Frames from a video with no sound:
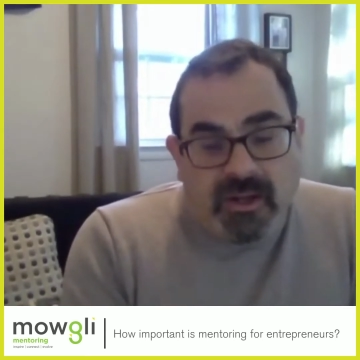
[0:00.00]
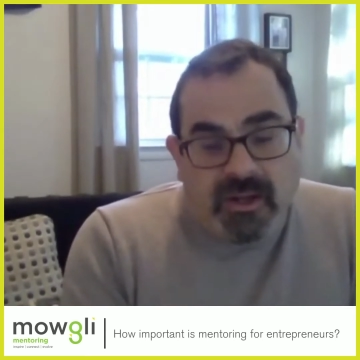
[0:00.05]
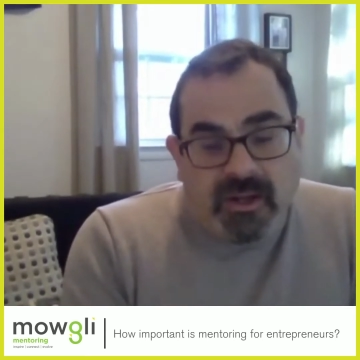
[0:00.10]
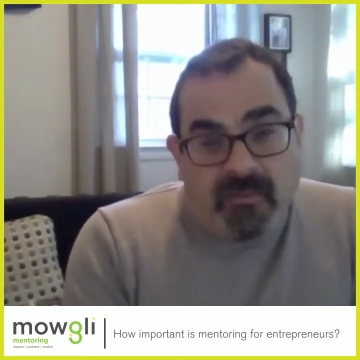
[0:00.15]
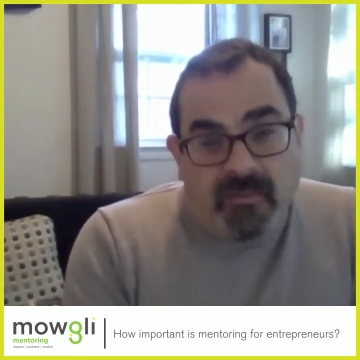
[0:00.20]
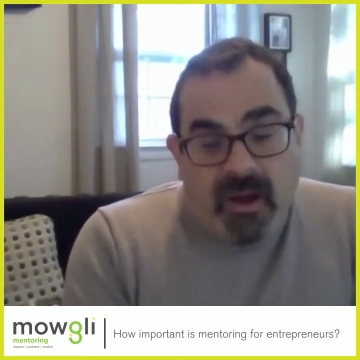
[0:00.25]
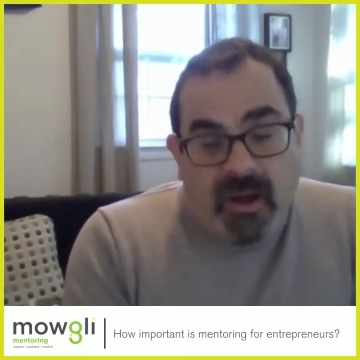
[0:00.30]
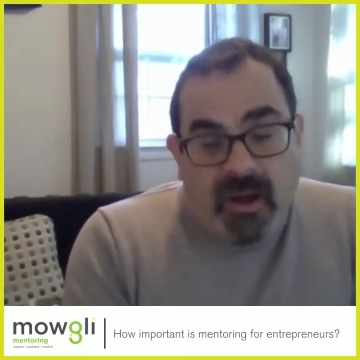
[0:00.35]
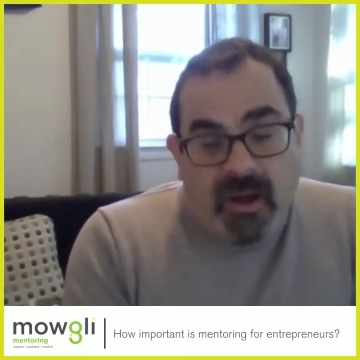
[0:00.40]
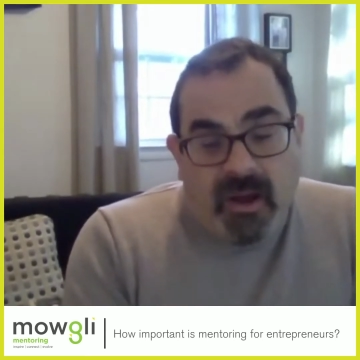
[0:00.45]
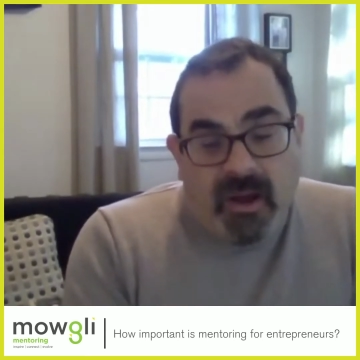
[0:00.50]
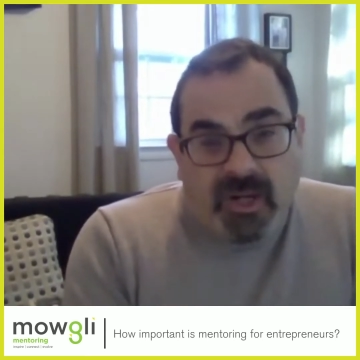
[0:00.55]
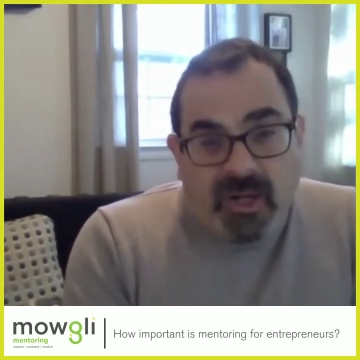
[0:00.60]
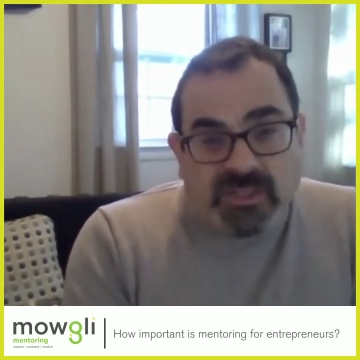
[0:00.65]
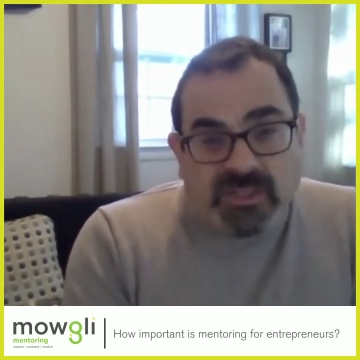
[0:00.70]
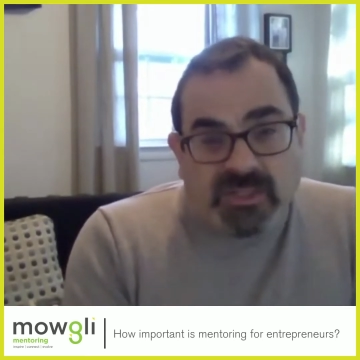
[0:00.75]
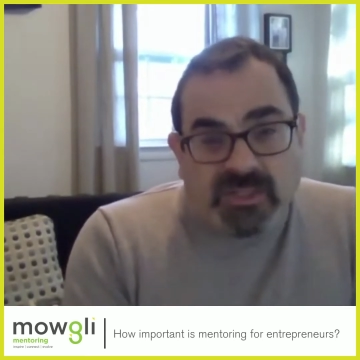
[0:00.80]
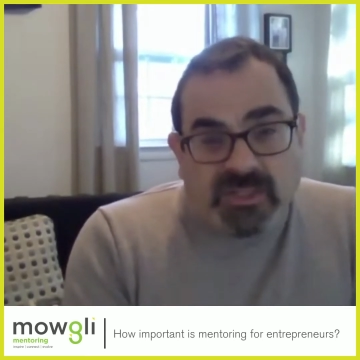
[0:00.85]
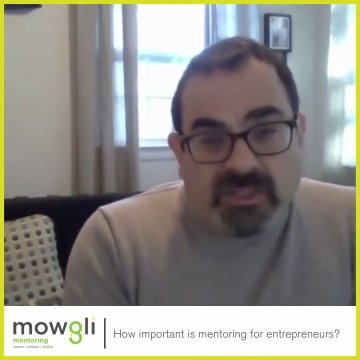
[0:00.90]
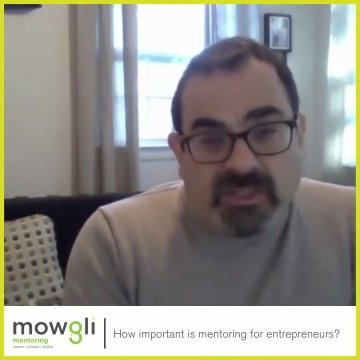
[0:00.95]
got a, a
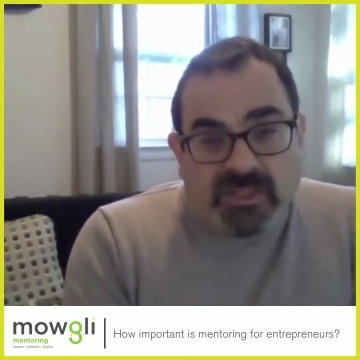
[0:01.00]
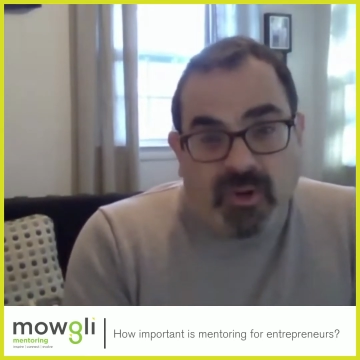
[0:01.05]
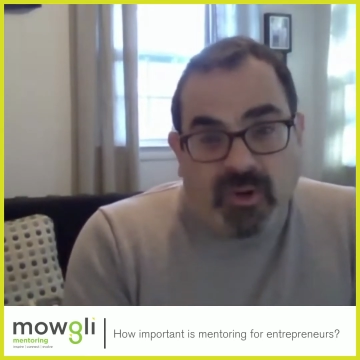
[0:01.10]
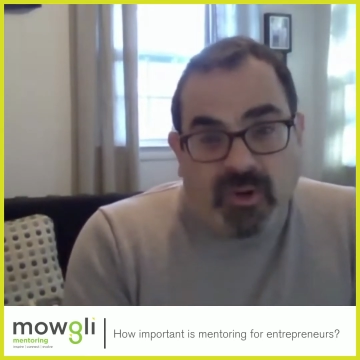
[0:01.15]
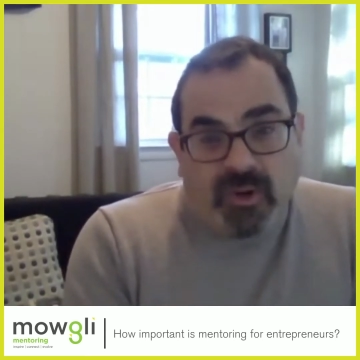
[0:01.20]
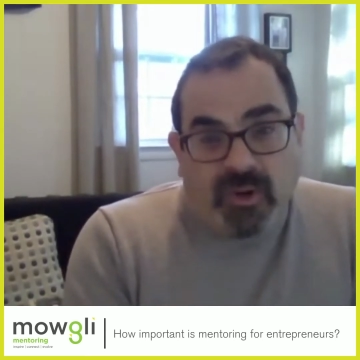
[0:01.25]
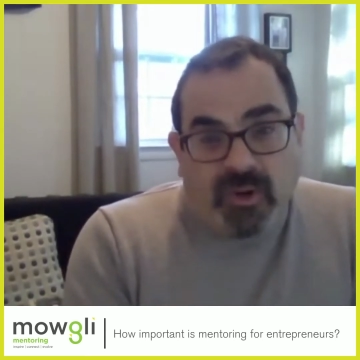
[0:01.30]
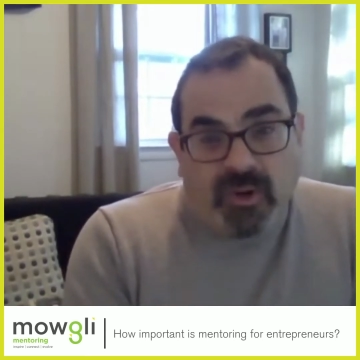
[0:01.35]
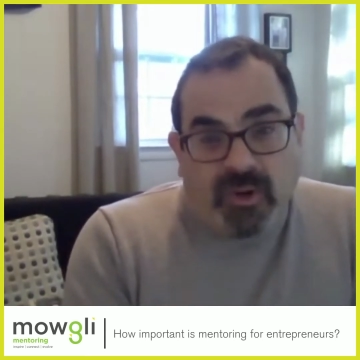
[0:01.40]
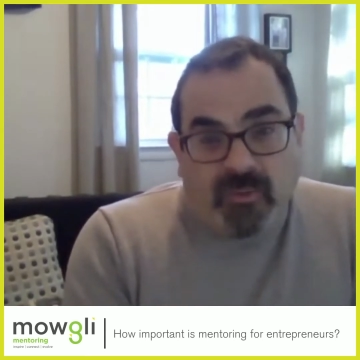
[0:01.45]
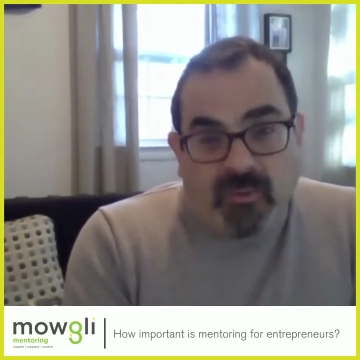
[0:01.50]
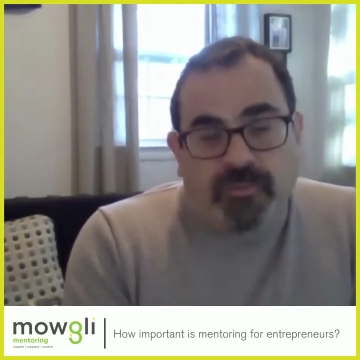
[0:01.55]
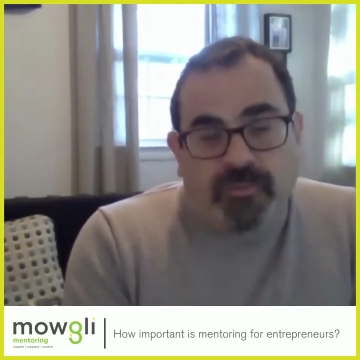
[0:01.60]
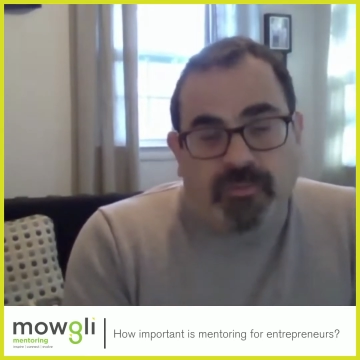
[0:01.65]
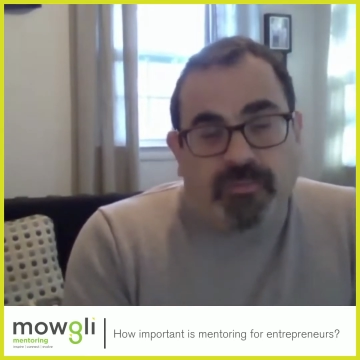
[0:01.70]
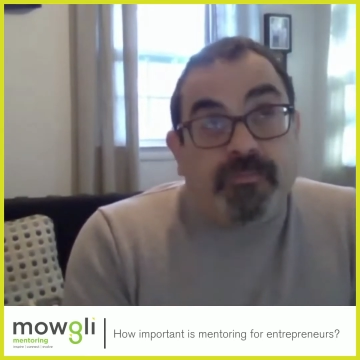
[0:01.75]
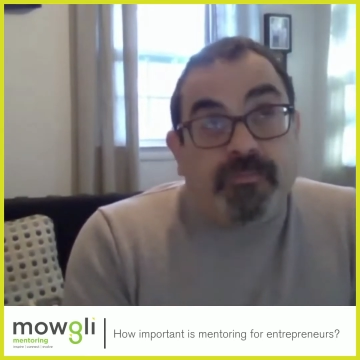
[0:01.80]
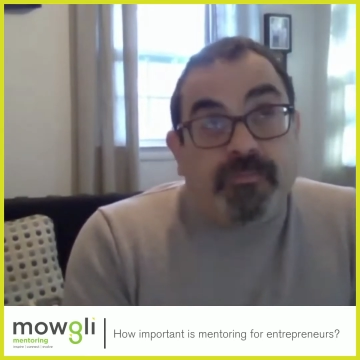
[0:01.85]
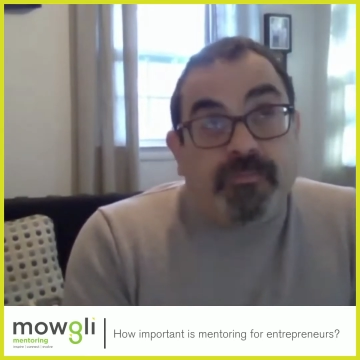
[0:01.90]
much, you know,